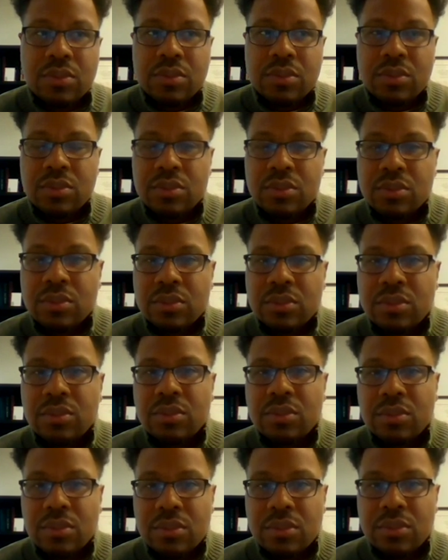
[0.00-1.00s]

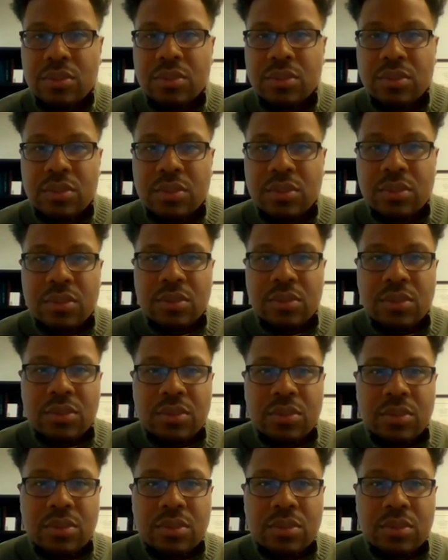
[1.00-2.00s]

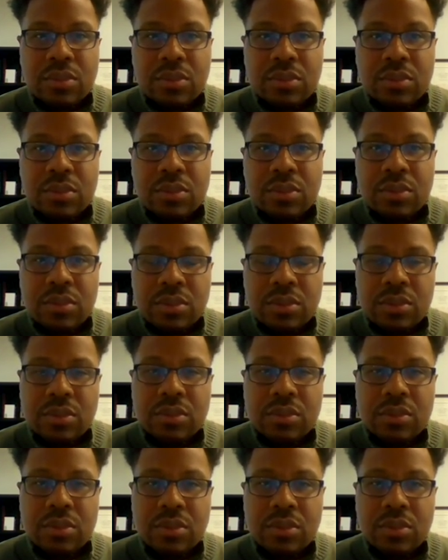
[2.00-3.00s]

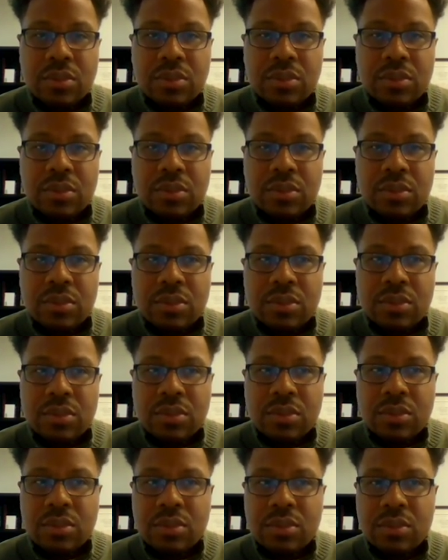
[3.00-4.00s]

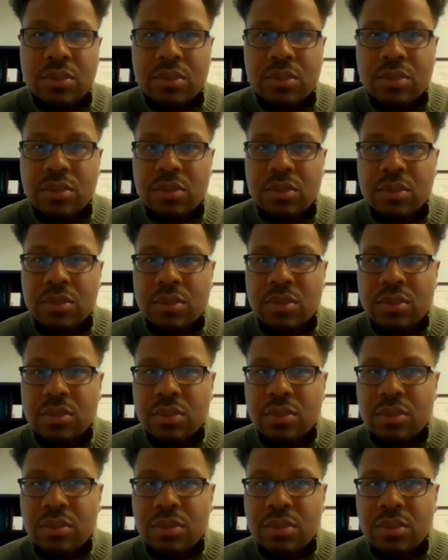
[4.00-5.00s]

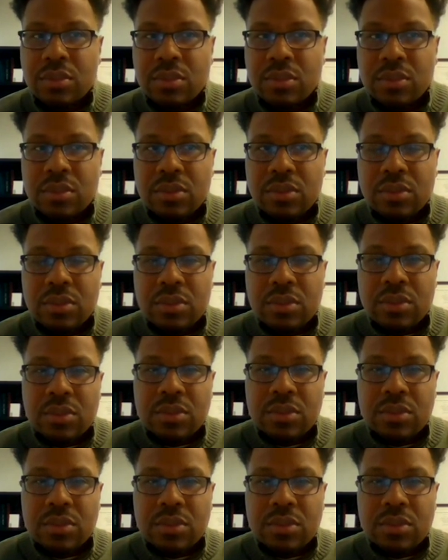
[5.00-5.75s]
(not speaking)